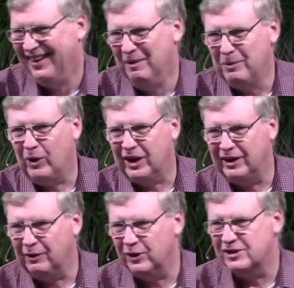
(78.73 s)
what a
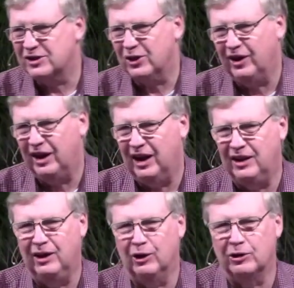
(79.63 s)
difference 38
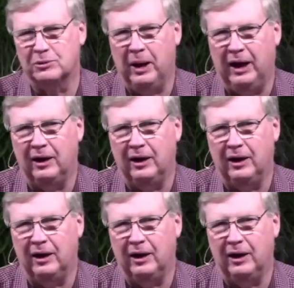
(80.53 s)
years made.